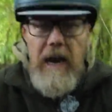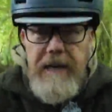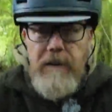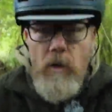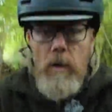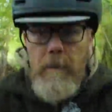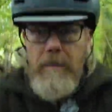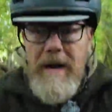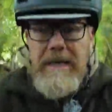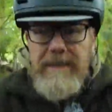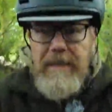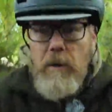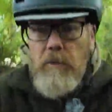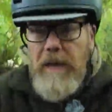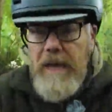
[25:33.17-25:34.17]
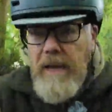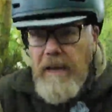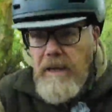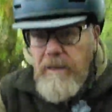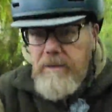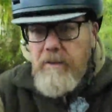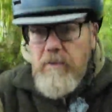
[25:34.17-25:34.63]
I'm going back down a
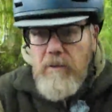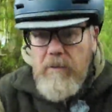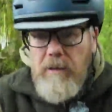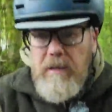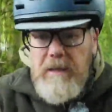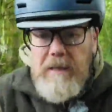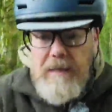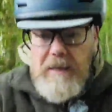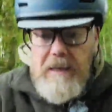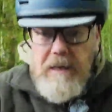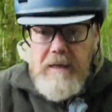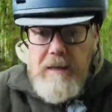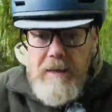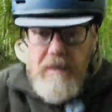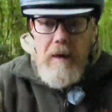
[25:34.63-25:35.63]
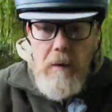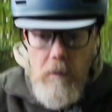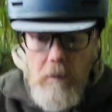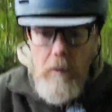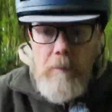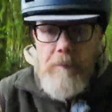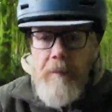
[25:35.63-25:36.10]
hill. So,
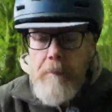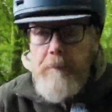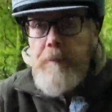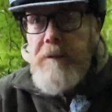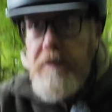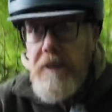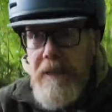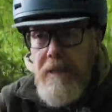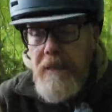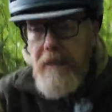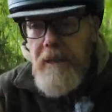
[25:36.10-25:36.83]
oh, bumps.